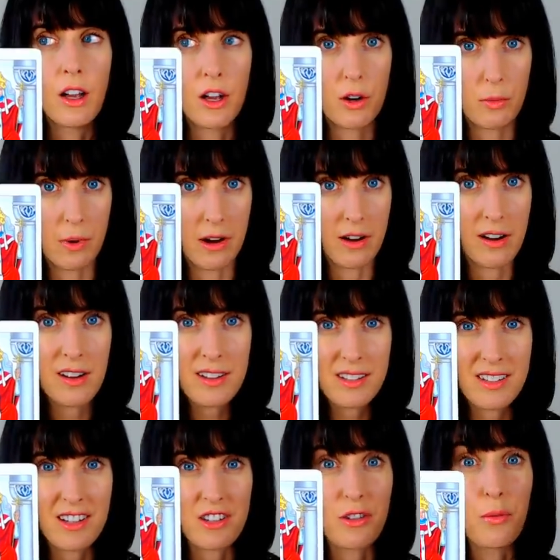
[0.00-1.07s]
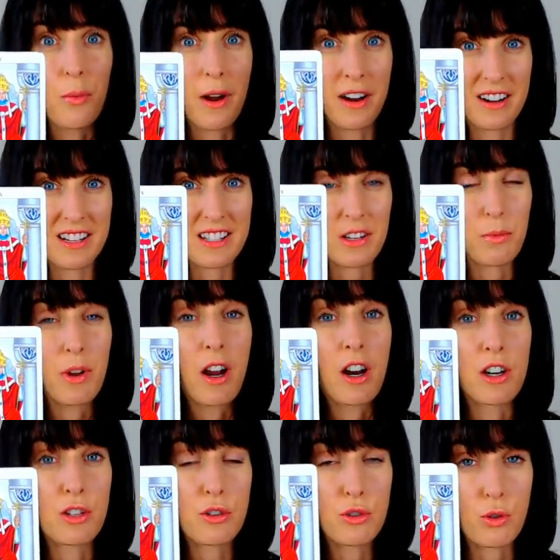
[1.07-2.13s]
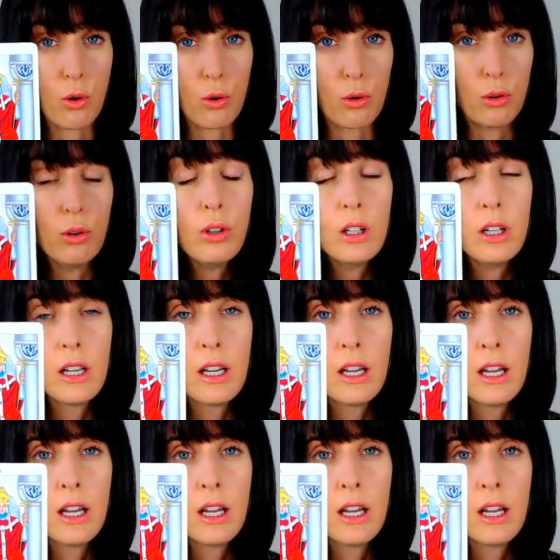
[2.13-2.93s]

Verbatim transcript: an awareness, this awareness that we are a soul,